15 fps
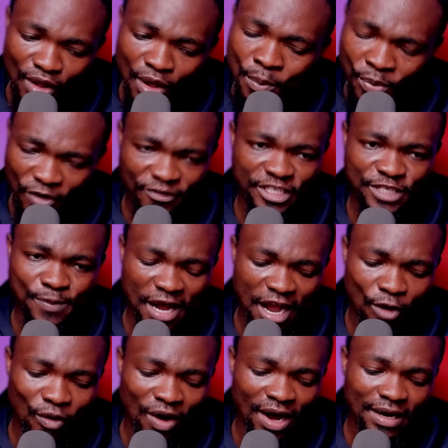profits per
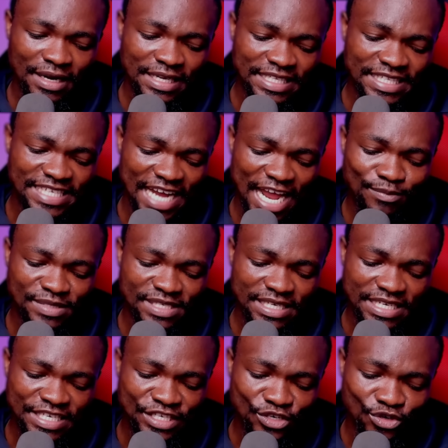hour times
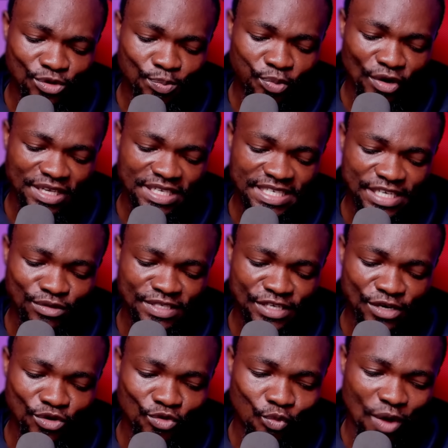
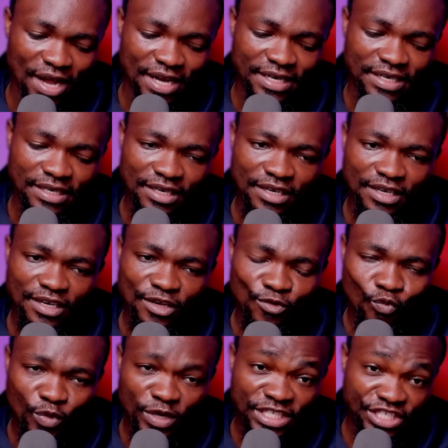0.001,
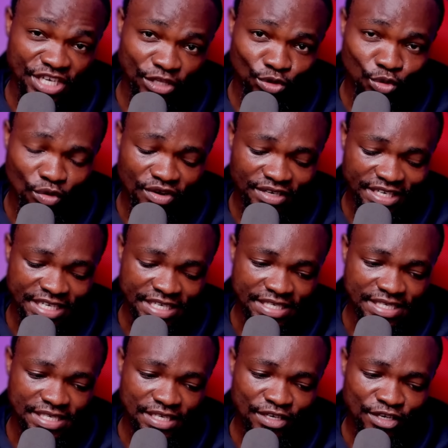which a token
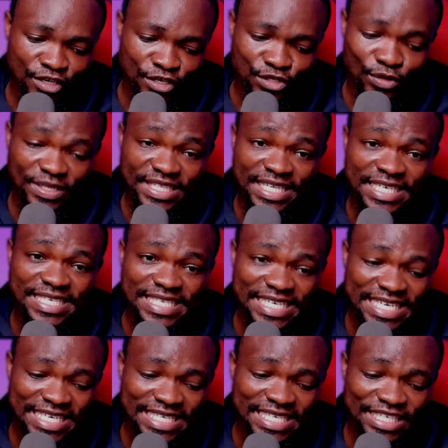is. So this
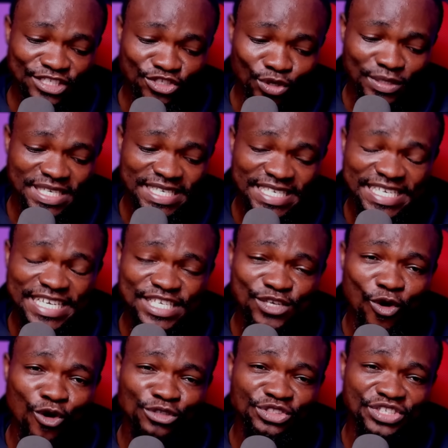is just
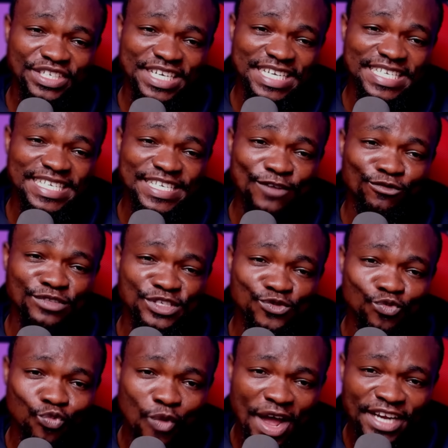
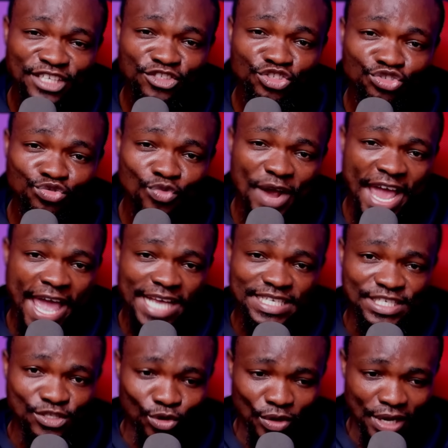671 US
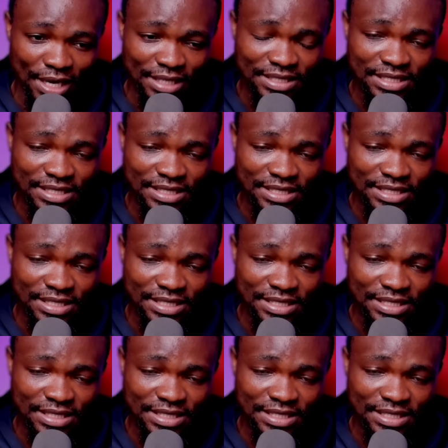dollars.